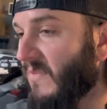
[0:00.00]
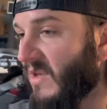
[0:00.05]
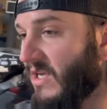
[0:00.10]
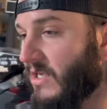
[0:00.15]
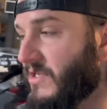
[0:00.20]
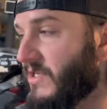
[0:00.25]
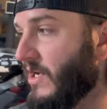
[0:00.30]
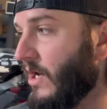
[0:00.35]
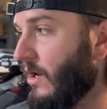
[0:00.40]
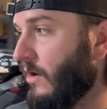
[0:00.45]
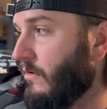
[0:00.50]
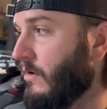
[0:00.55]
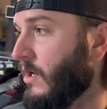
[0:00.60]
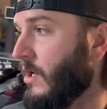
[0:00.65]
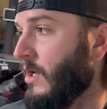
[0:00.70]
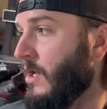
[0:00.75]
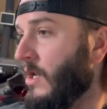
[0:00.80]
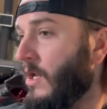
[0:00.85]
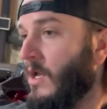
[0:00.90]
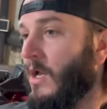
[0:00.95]
so
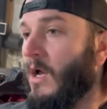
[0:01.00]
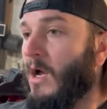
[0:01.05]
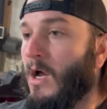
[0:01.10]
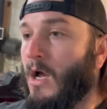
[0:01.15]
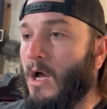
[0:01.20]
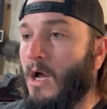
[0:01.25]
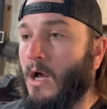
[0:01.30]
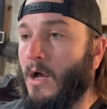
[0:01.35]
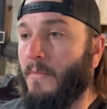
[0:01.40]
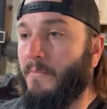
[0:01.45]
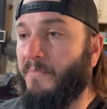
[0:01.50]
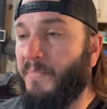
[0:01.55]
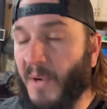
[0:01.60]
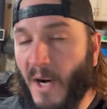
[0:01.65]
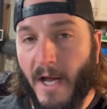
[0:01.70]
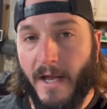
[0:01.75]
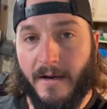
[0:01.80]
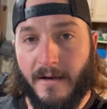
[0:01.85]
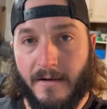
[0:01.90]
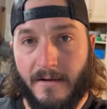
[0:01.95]

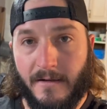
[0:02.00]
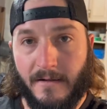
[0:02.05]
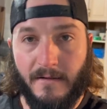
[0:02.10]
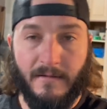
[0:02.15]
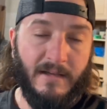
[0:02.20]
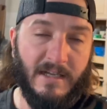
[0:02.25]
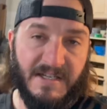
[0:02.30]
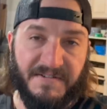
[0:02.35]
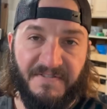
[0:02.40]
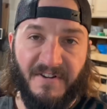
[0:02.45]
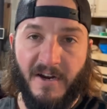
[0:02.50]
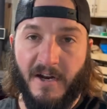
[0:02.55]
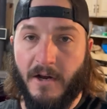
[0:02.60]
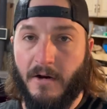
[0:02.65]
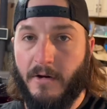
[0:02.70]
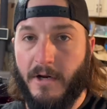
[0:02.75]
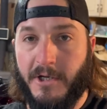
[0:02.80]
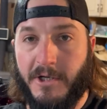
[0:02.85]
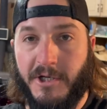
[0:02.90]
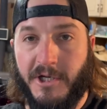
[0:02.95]
but this
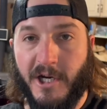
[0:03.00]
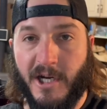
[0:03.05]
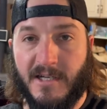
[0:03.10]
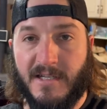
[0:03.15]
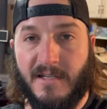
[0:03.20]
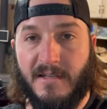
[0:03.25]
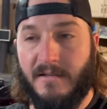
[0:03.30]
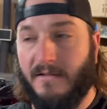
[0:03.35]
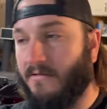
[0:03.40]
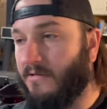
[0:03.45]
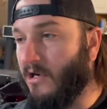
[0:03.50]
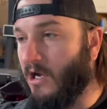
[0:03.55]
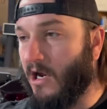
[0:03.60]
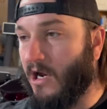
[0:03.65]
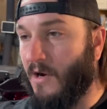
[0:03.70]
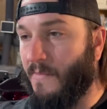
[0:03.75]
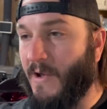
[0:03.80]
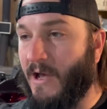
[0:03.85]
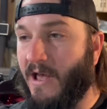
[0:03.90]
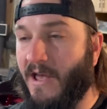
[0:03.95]
video is just
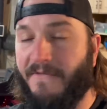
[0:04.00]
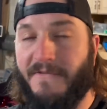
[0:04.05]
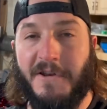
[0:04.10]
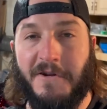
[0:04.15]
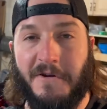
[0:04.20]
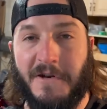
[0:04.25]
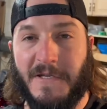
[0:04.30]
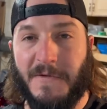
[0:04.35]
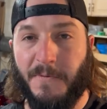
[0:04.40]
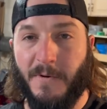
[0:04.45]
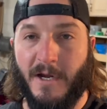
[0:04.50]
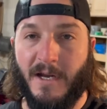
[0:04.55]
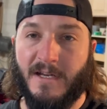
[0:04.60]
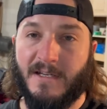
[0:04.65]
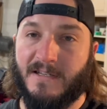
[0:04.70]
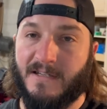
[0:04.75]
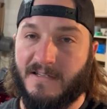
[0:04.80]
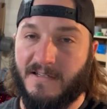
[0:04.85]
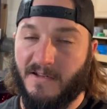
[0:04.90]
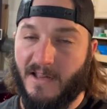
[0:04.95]
talking about heavy duty
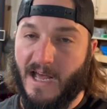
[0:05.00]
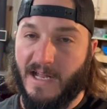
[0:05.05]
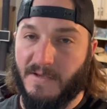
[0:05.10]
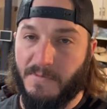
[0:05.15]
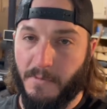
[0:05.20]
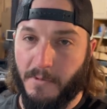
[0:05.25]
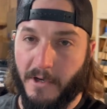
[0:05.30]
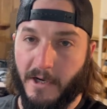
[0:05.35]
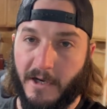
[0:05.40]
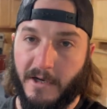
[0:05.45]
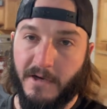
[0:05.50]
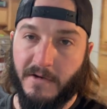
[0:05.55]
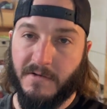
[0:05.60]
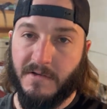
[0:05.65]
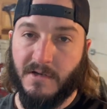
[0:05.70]
springs, so that's what we're gonna do.